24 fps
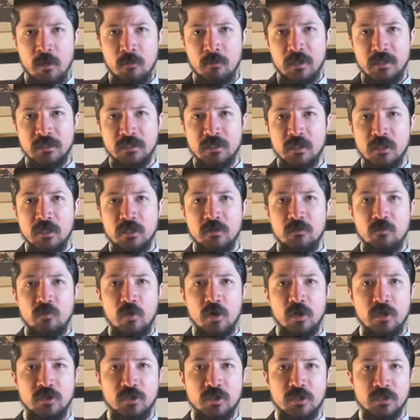Basically,
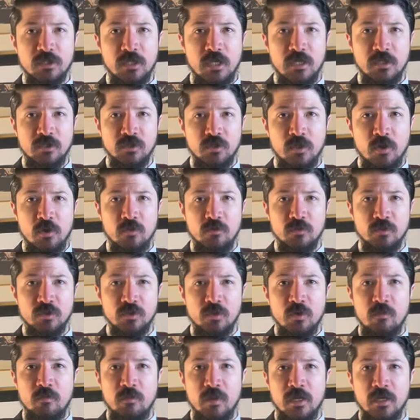one just has so
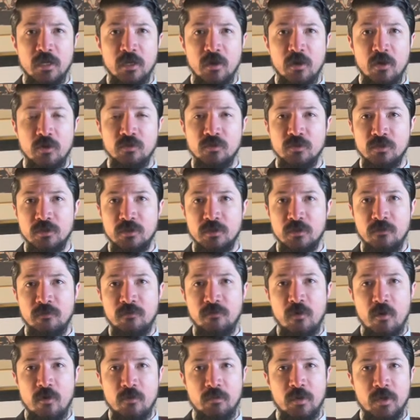many hundreds of
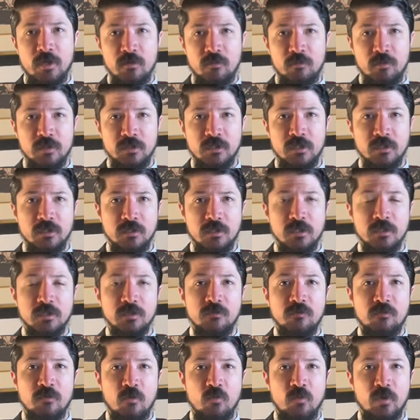far better businesses
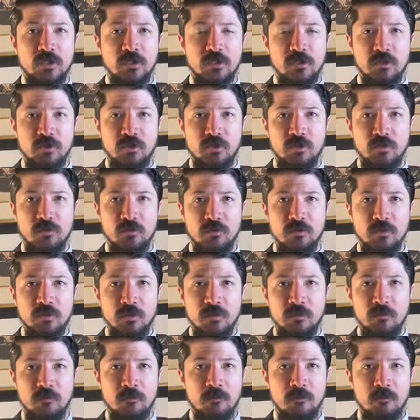from which to choose.